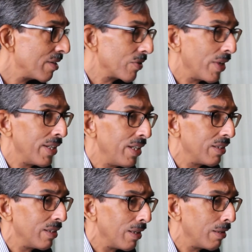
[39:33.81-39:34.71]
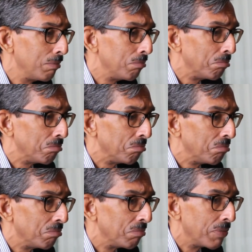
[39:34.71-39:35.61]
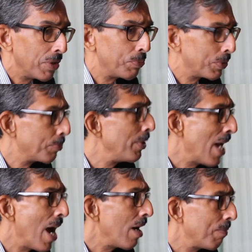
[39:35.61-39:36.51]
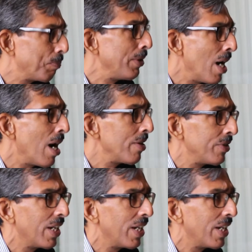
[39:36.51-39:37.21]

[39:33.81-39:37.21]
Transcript: So I think it's pretty hard on the